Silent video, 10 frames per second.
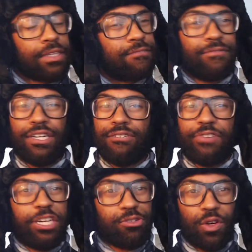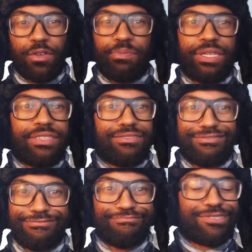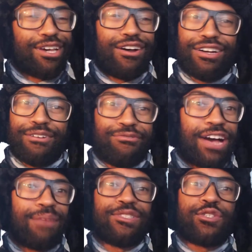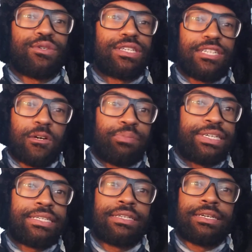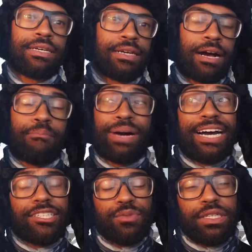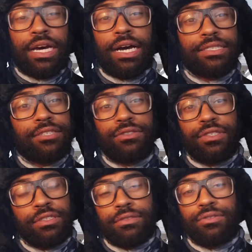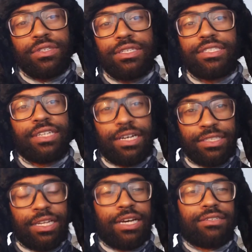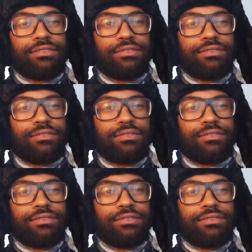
Very, very groovy beat. Sorry, I'm vibing to it a little bit. I'm biased with Nas. I used to listen to Nas a lot.